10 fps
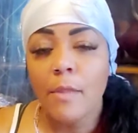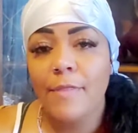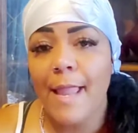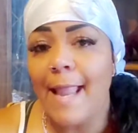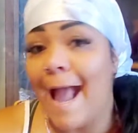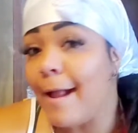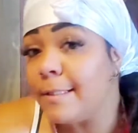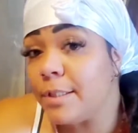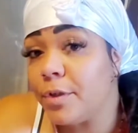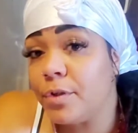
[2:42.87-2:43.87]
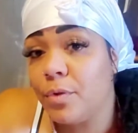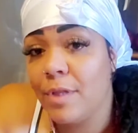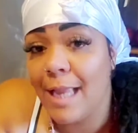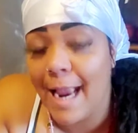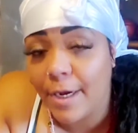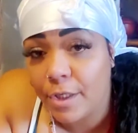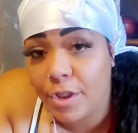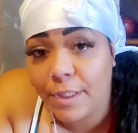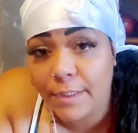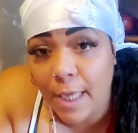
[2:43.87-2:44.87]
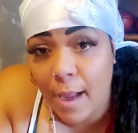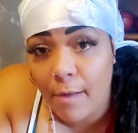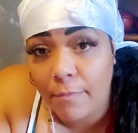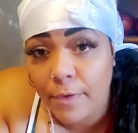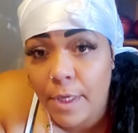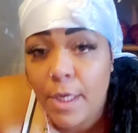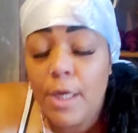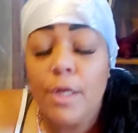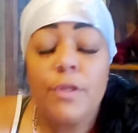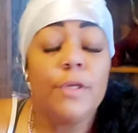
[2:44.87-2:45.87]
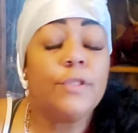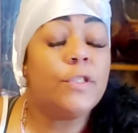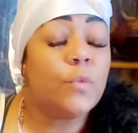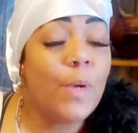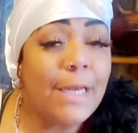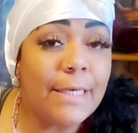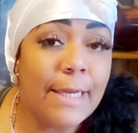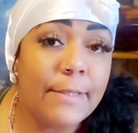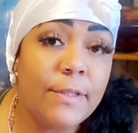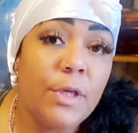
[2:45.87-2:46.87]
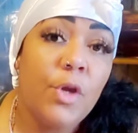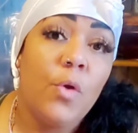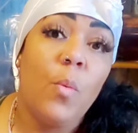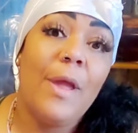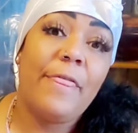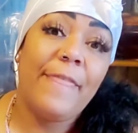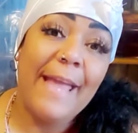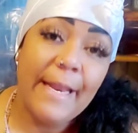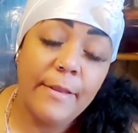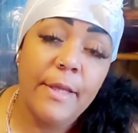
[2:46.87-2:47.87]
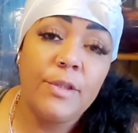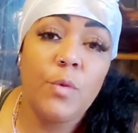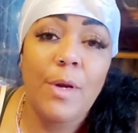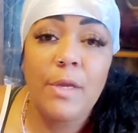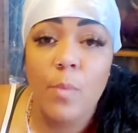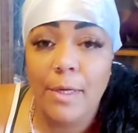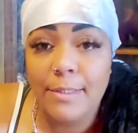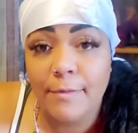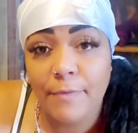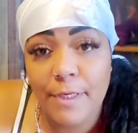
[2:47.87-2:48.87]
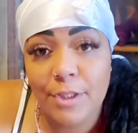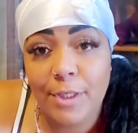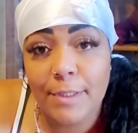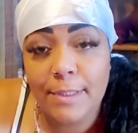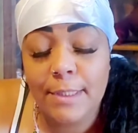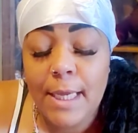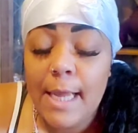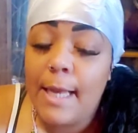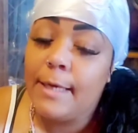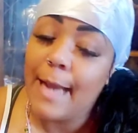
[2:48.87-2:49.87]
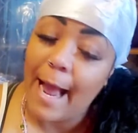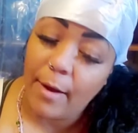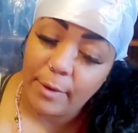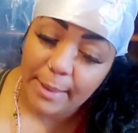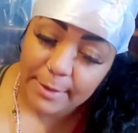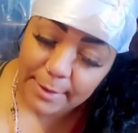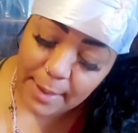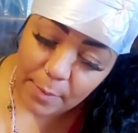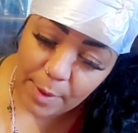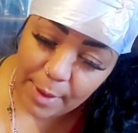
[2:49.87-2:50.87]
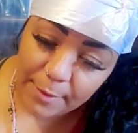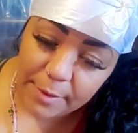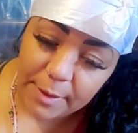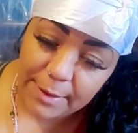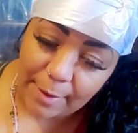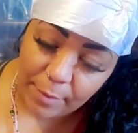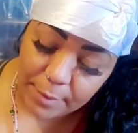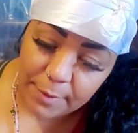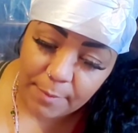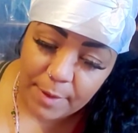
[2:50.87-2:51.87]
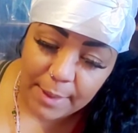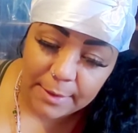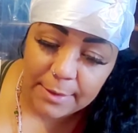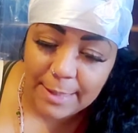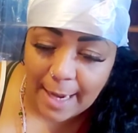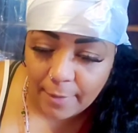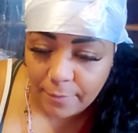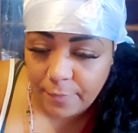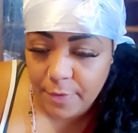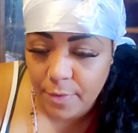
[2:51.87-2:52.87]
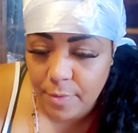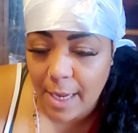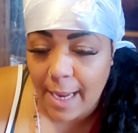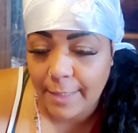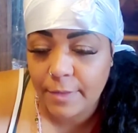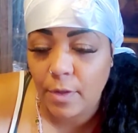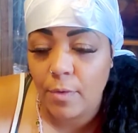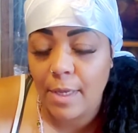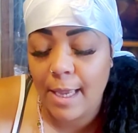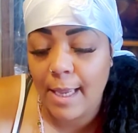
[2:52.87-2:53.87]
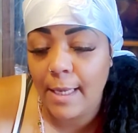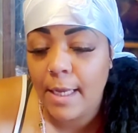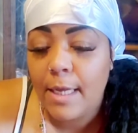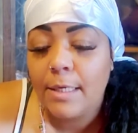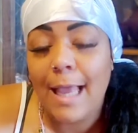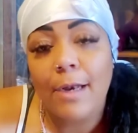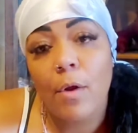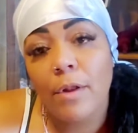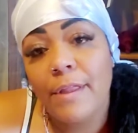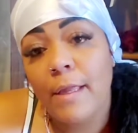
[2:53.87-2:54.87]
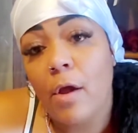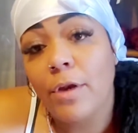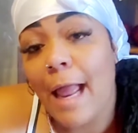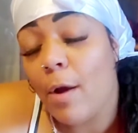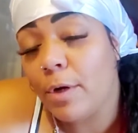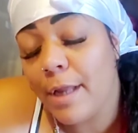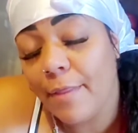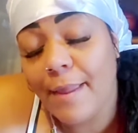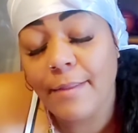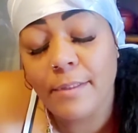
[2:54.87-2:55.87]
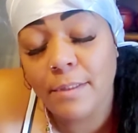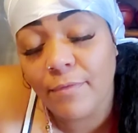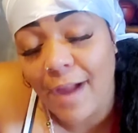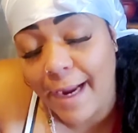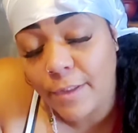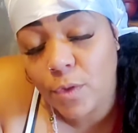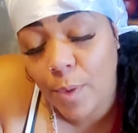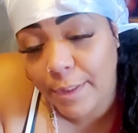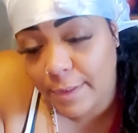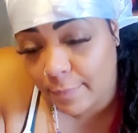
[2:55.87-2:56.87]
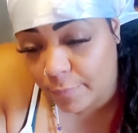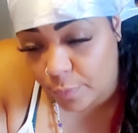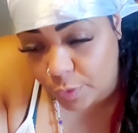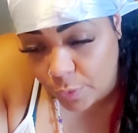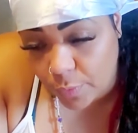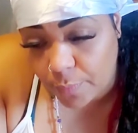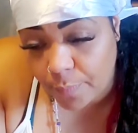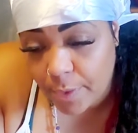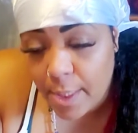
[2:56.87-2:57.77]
They answer to the energies of the sweetness within the 21 divisions. Now, let's see what else, because I wrote some things down for you guys, okay? Not only are they the divine twins in voodoo,